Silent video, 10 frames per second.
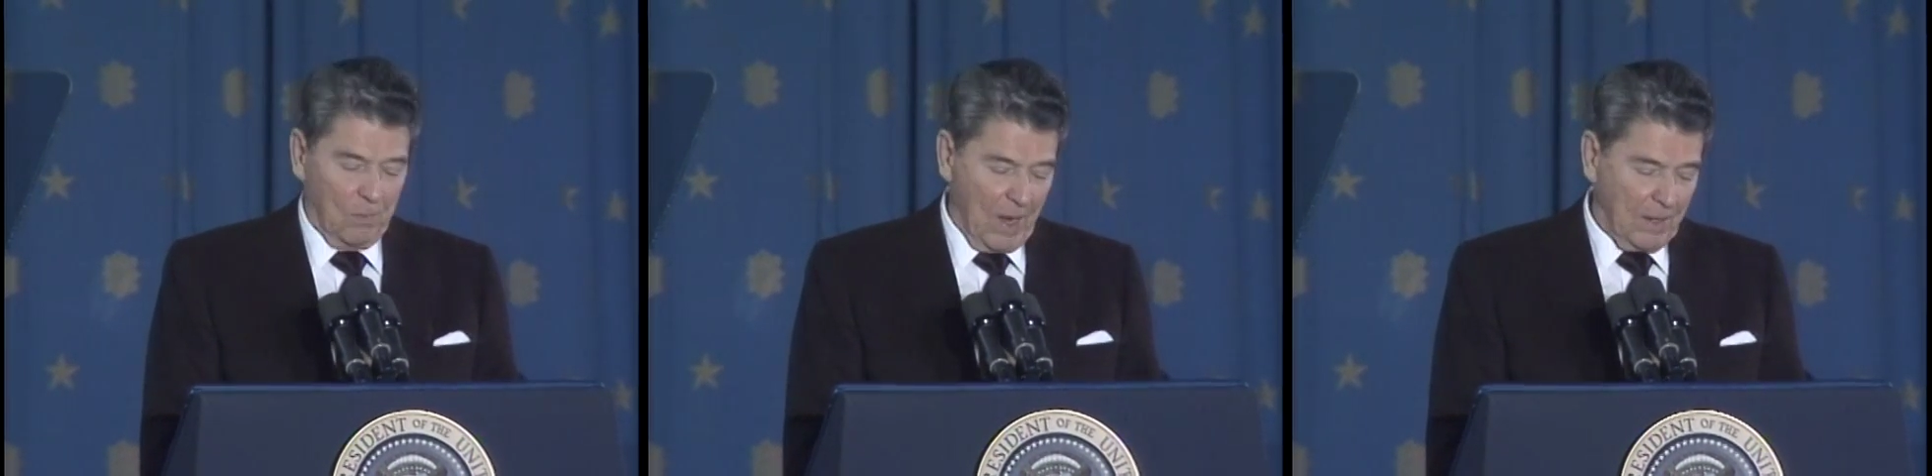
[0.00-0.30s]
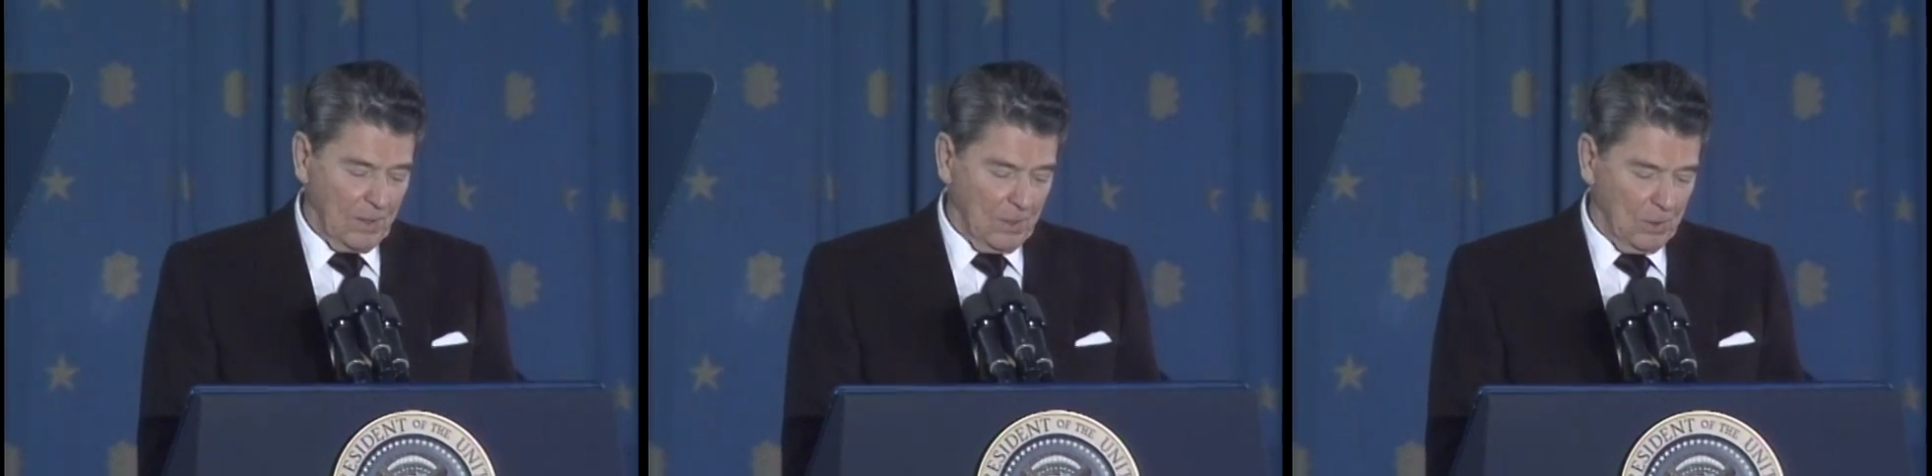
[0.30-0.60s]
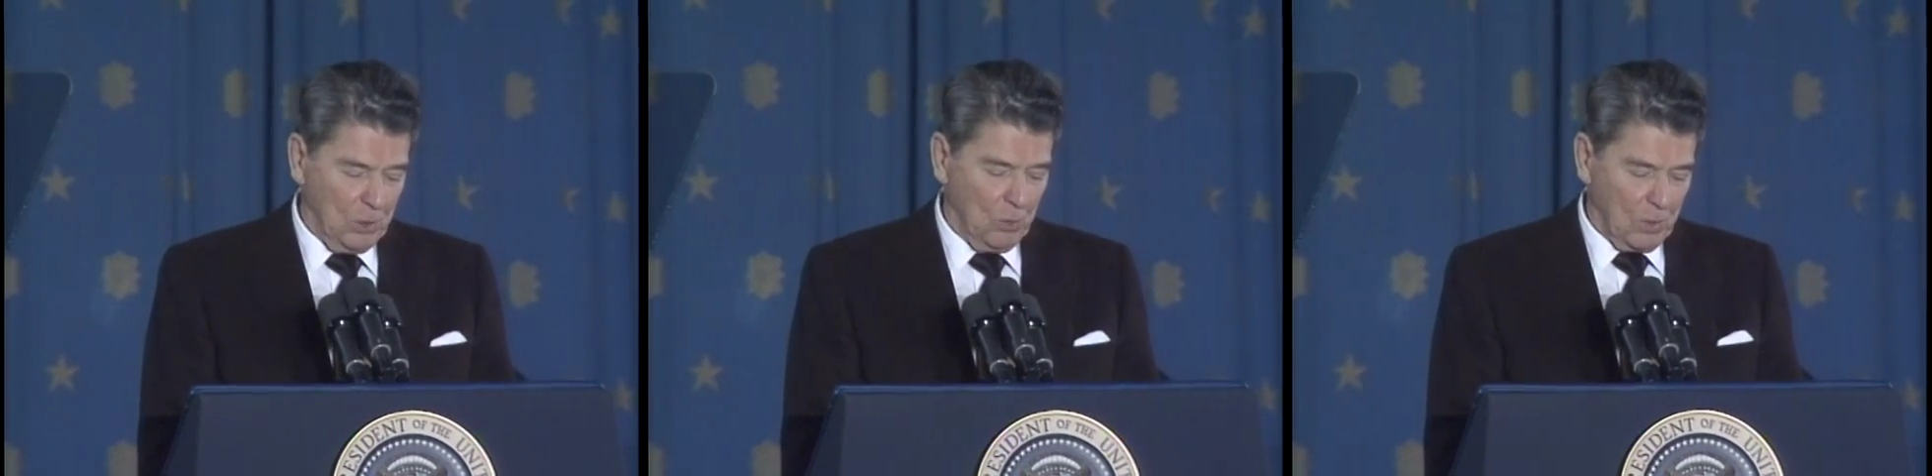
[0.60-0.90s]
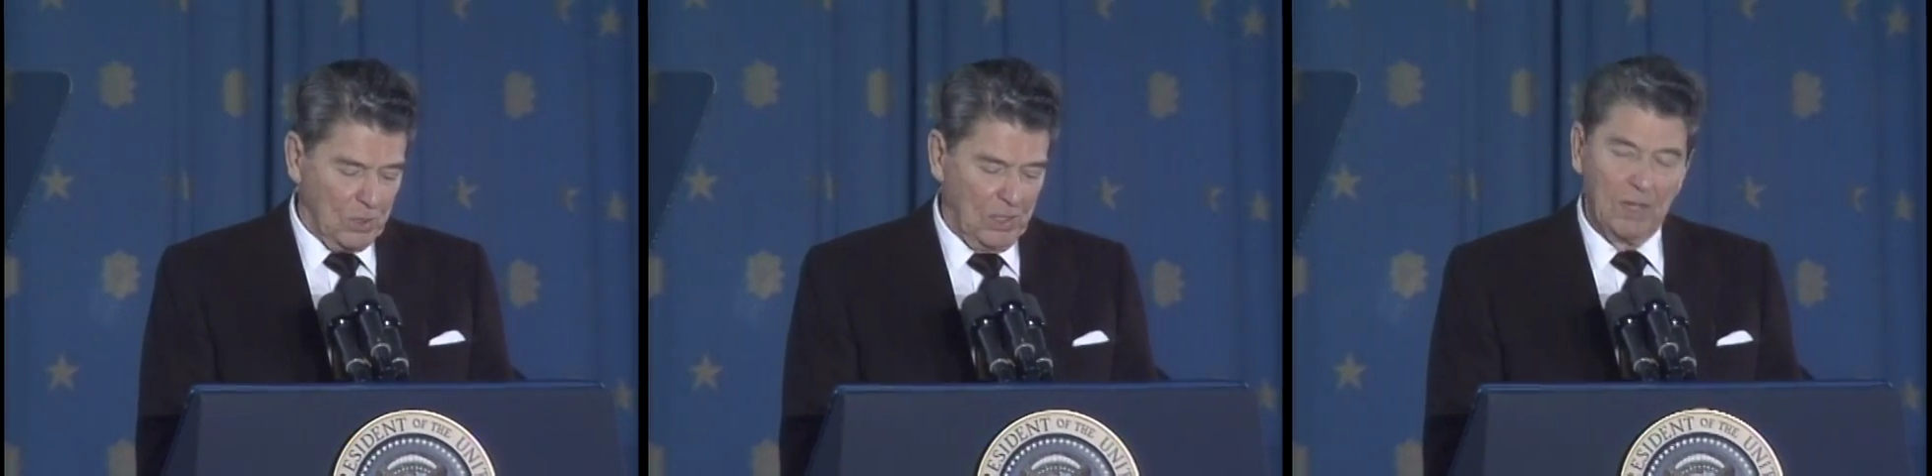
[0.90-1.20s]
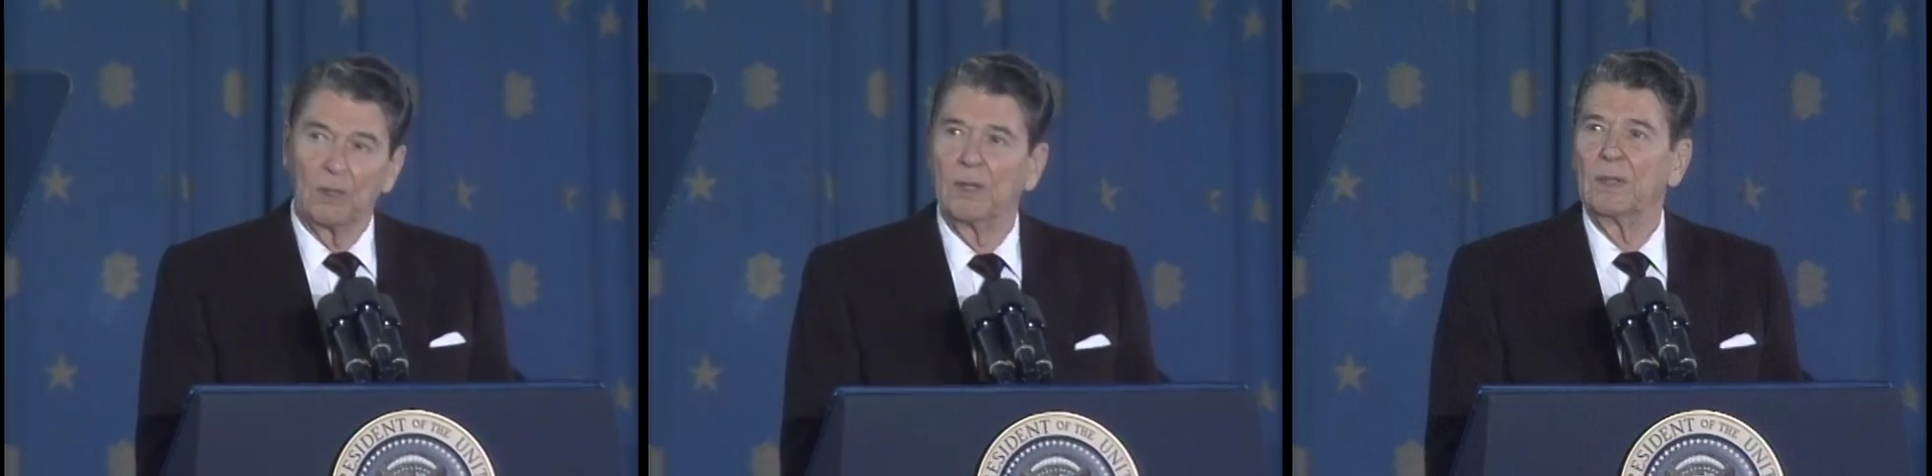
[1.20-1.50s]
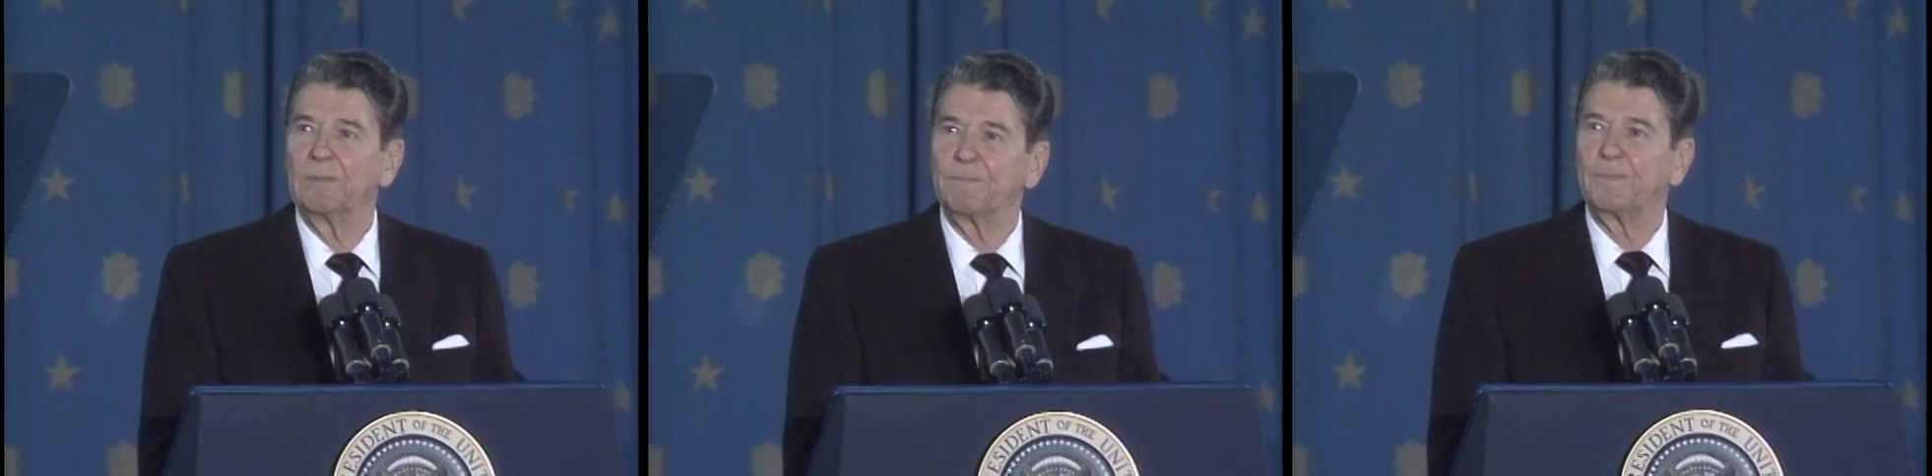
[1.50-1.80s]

Writer George Gilder